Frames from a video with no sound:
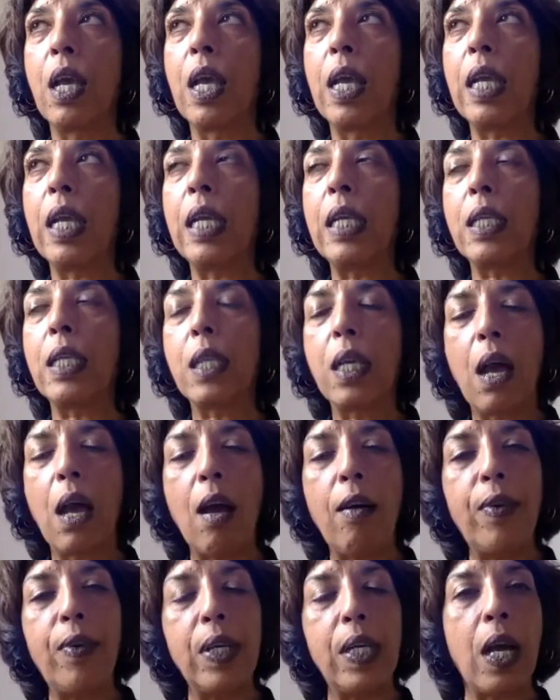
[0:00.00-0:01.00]
is
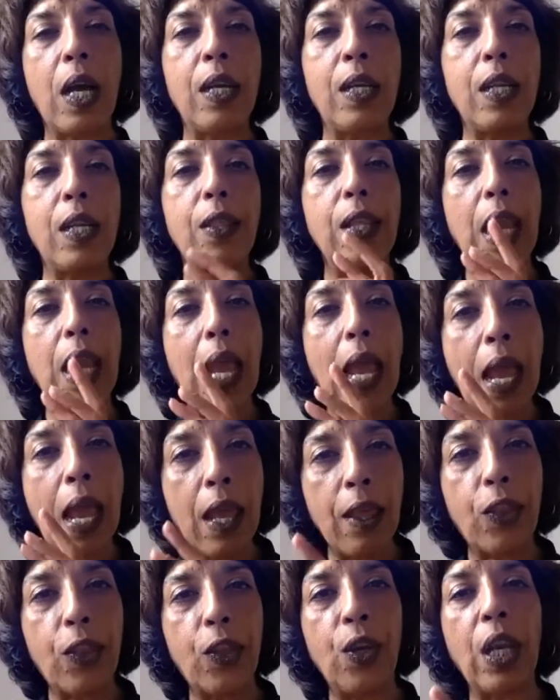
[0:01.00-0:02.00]
covered under the
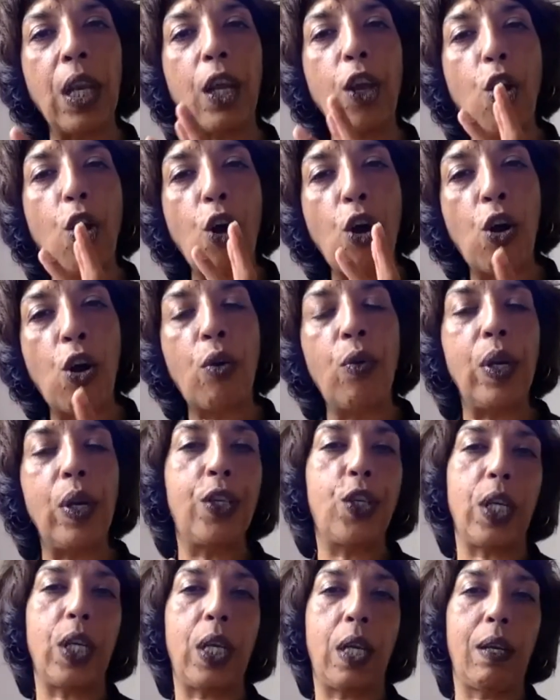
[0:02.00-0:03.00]
ethnic
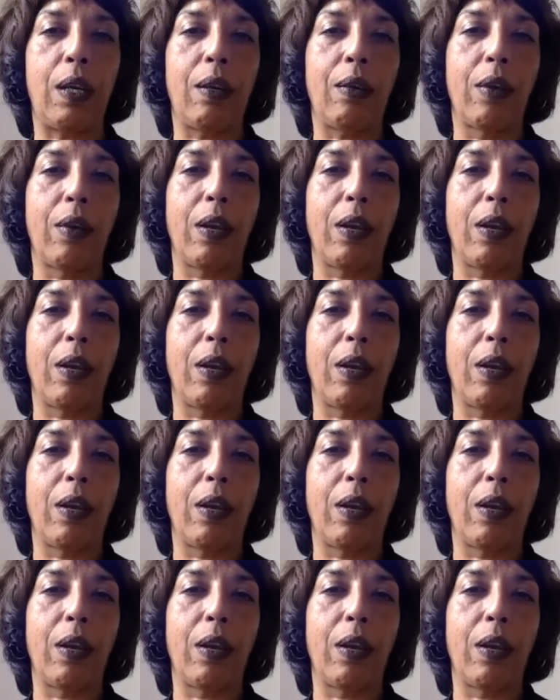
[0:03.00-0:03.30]
origin